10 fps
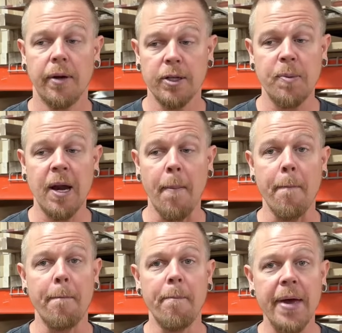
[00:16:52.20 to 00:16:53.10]
It's been a
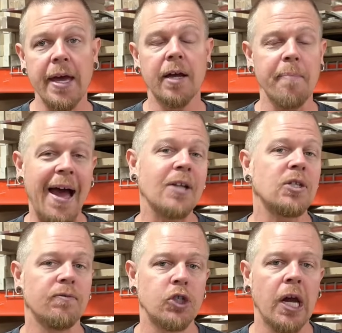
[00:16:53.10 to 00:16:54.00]
big,
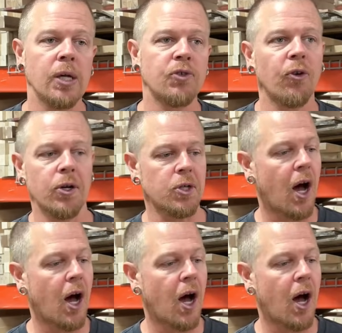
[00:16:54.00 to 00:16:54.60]
massive change for us.